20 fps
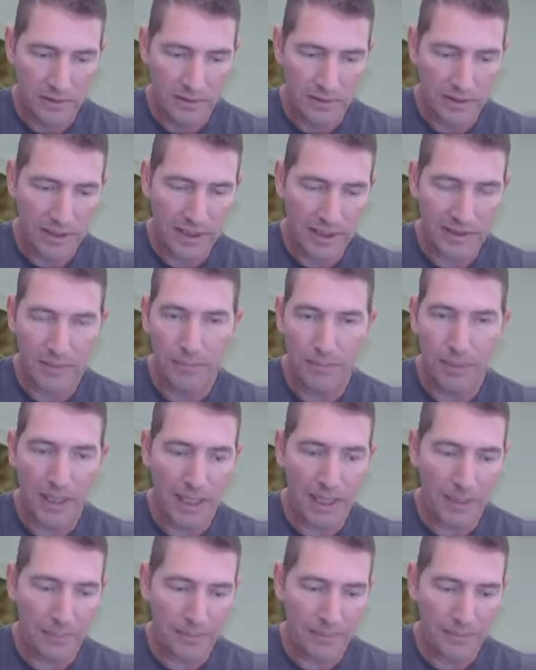Got some
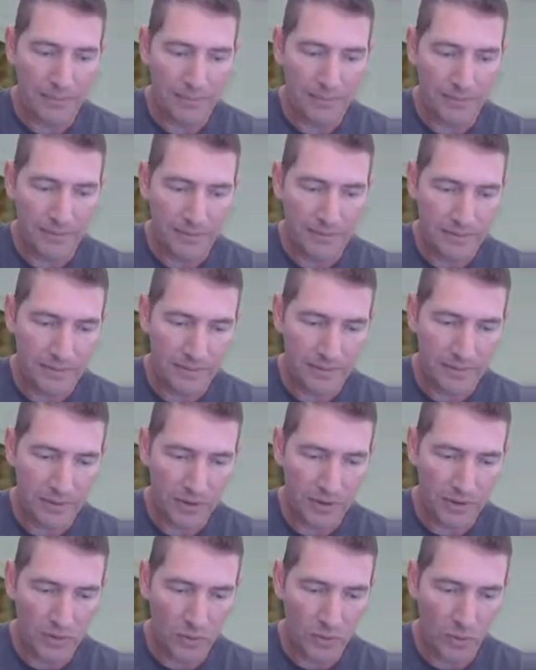pop.
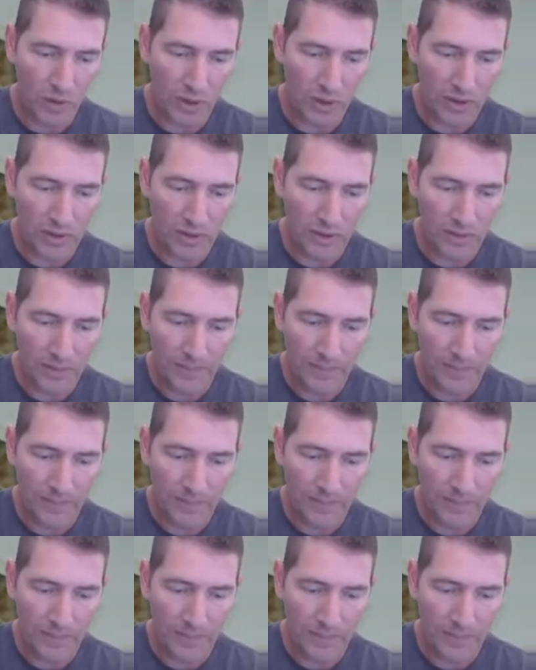Walker.